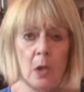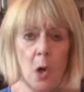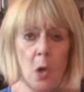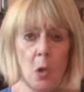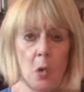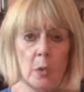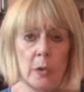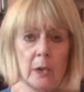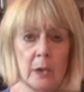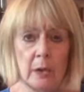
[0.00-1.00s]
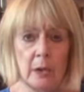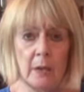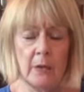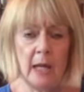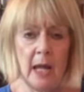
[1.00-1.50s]
and hold
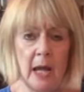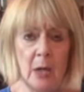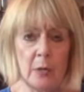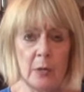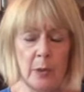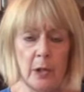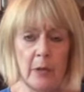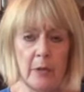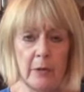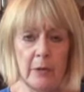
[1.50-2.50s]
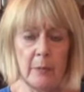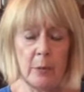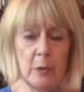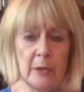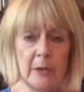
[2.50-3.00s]
the out breath,
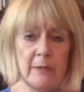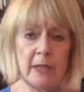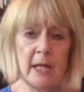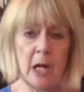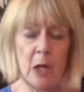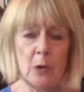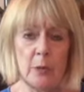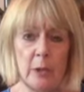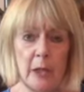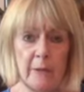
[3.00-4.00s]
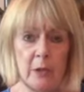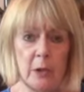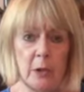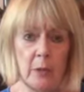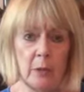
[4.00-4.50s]
pause after the out breath for
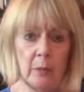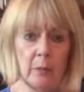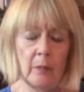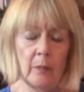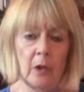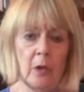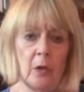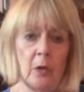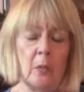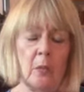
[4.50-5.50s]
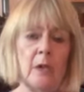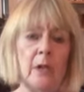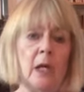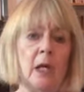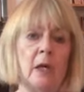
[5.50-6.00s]
2. Breathe
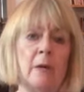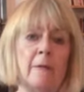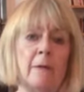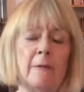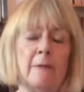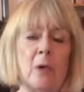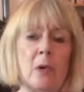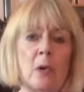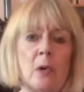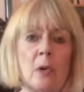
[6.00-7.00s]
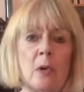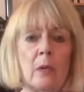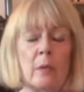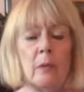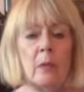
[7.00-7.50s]
in for 4,
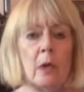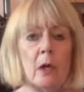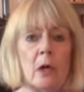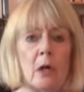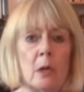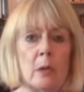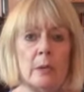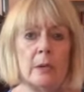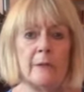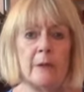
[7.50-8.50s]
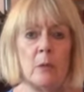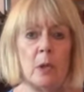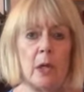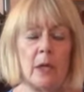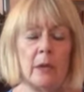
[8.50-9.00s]
hold for
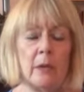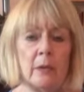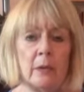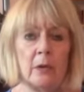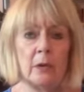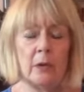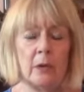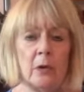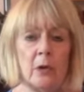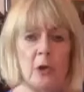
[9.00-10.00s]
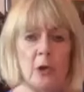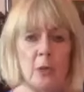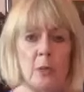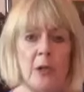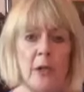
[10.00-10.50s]
1,
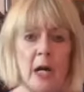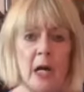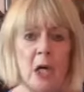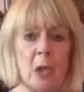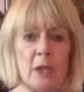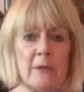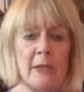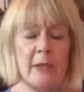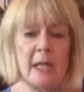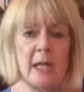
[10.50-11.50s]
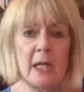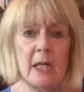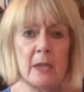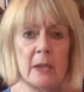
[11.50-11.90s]
breathe out for 6,